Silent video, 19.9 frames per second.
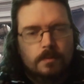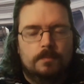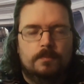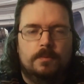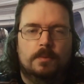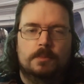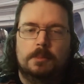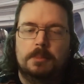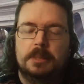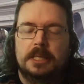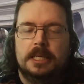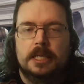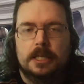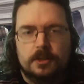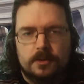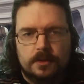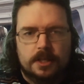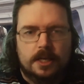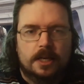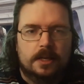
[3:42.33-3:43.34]
From the beginning
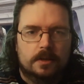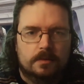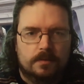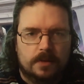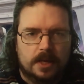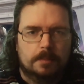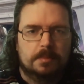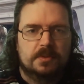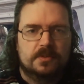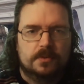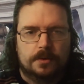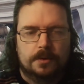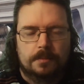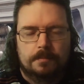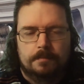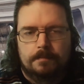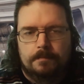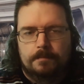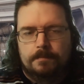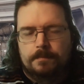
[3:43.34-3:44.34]
to the end of the episode,
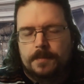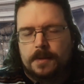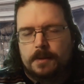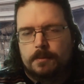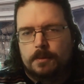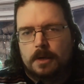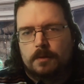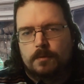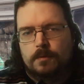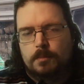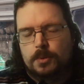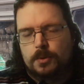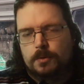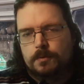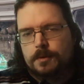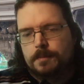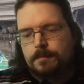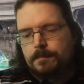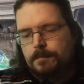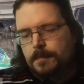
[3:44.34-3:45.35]
they will have
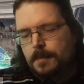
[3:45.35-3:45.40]
improved.